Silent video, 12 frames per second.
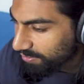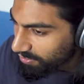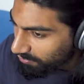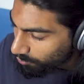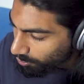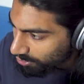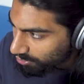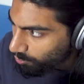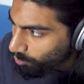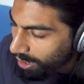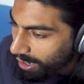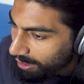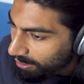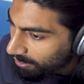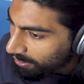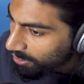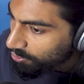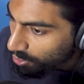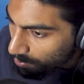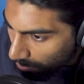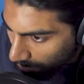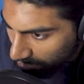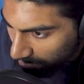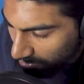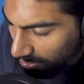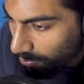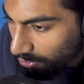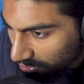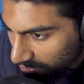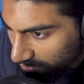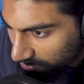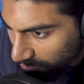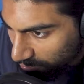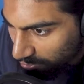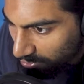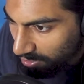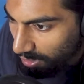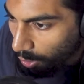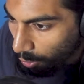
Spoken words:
have you ever wondered why your mother's food